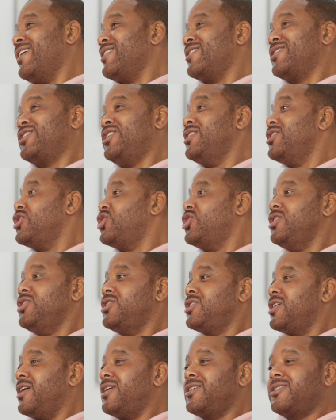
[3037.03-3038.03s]

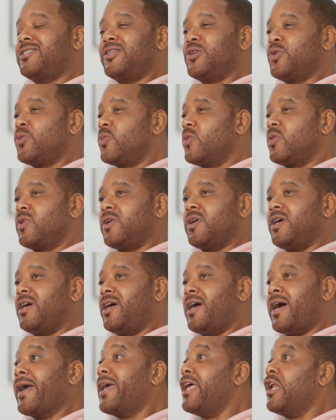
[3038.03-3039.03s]
she's just,
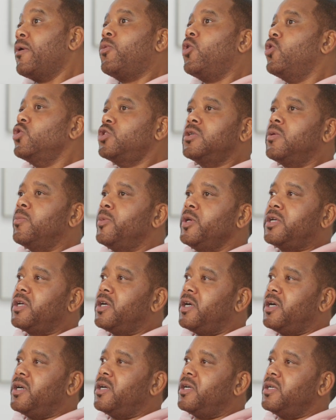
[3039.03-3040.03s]
I get emotional
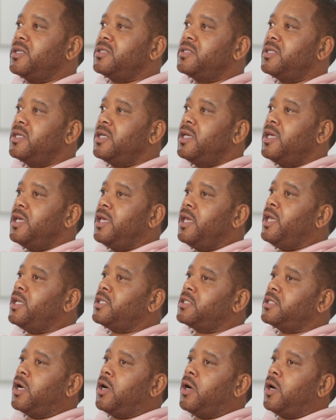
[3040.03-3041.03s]
because
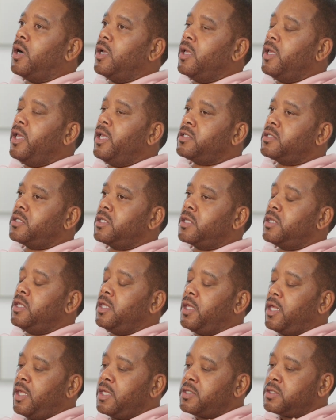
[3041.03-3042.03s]
it's
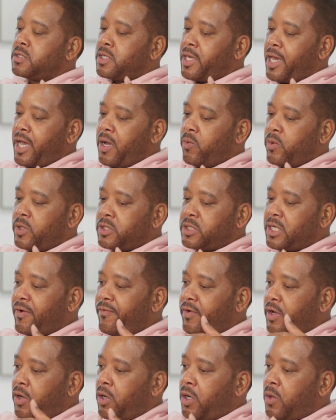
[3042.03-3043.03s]
that which
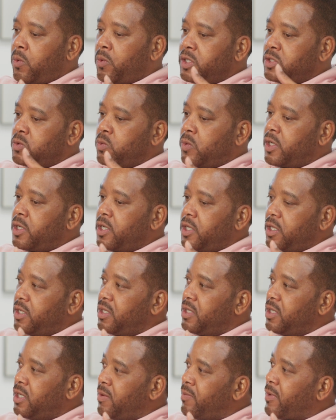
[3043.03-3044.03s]
I've always wanted
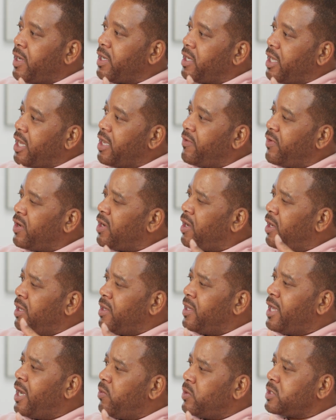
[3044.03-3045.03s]
in my life,
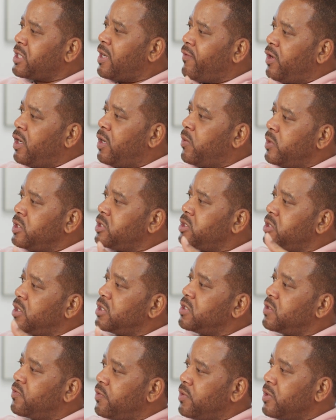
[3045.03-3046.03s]
and that which I've always
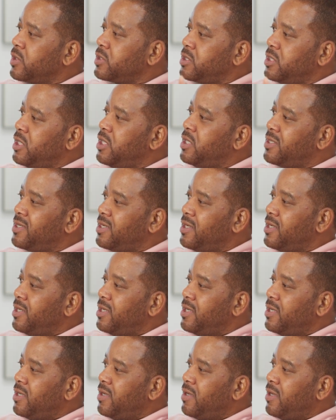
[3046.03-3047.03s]
searched for and seeked
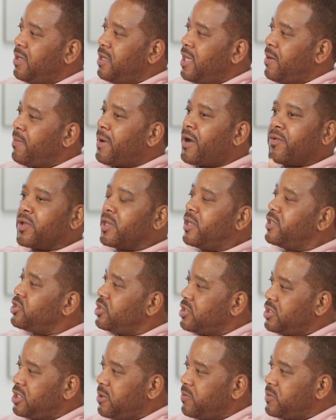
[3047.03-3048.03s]
in my
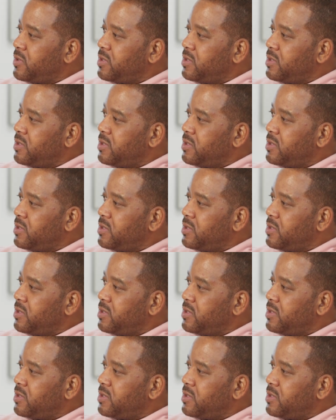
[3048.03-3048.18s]
relationships.